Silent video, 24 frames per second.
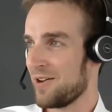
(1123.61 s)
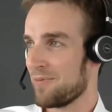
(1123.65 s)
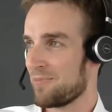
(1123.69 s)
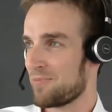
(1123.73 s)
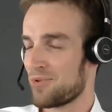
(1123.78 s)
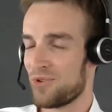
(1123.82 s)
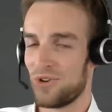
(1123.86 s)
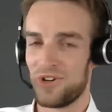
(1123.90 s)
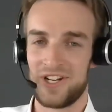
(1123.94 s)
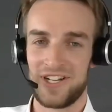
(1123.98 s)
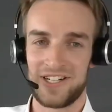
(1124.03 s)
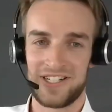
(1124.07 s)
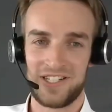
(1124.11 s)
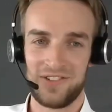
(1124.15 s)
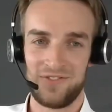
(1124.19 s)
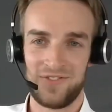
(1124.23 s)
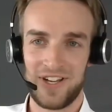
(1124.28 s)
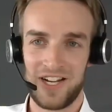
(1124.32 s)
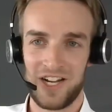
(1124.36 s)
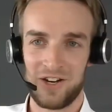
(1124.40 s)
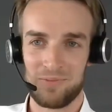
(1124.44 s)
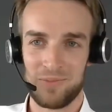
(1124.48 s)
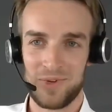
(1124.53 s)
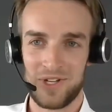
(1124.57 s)
product
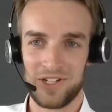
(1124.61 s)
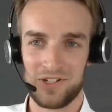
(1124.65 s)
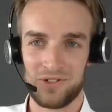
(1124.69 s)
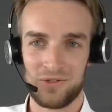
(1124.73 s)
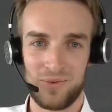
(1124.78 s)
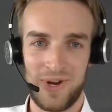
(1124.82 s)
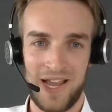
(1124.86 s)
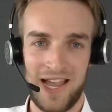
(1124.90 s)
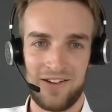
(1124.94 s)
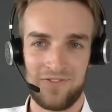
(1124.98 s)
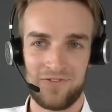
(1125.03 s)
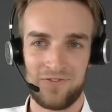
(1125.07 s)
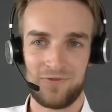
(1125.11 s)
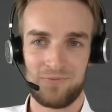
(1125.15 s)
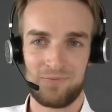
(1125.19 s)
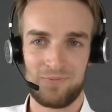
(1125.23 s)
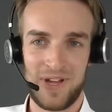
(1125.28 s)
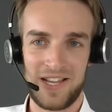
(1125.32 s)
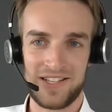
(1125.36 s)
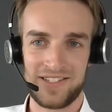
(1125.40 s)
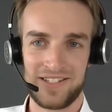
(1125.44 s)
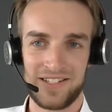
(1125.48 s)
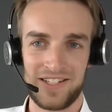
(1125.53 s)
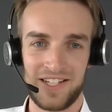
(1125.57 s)
development, we have
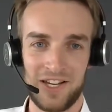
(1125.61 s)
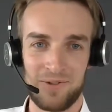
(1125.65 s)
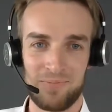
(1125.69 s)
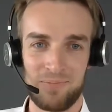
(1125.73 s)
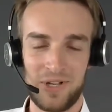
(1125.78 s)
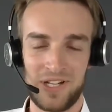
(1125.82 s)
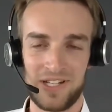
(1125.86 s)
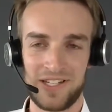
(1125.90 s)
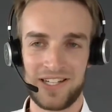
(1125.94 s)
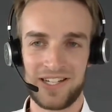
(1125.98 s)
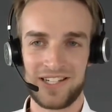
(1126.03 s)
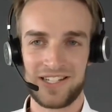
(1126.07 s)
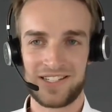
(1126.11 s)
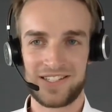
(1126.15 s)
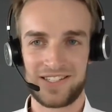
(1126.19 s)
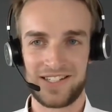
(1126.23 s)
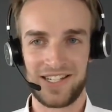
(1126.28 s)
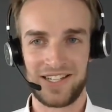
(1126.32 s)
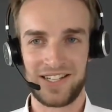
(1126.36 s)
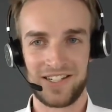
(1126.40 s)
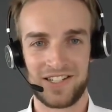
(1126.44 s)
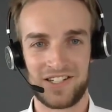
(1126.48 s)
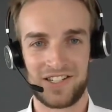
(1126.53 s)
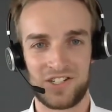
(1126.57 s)
basically buildings
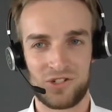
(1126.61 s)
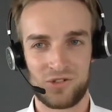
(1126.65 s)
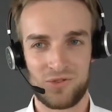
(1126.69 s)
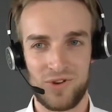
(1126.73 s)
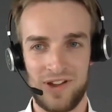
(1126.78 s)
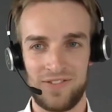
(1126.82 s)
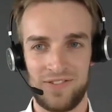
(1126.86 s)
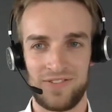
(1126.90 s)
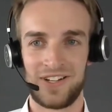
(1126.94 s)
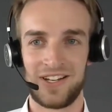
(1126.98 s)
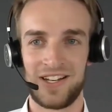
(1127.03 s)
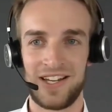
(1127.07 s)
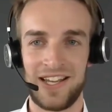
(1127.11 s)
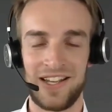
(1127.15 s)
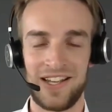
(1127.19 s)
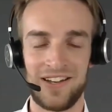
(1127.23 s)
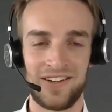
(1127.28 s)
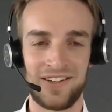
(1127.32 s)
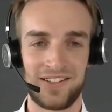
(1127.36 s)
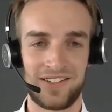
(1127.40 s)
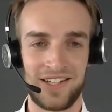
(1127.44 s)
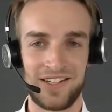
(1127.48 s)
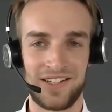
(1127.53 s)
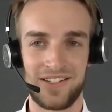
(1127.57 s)
and travel,
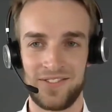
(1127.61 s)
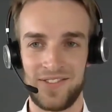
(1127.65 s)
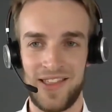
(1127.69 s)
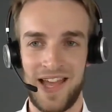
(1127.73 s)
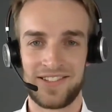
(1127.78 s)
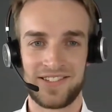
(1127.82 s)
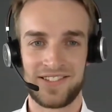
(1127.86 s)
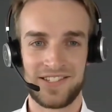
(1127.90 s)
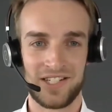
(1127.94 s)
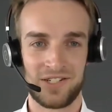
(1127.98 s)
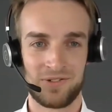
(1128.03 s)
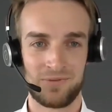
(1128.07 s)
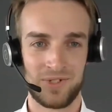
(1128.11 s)
and that's it.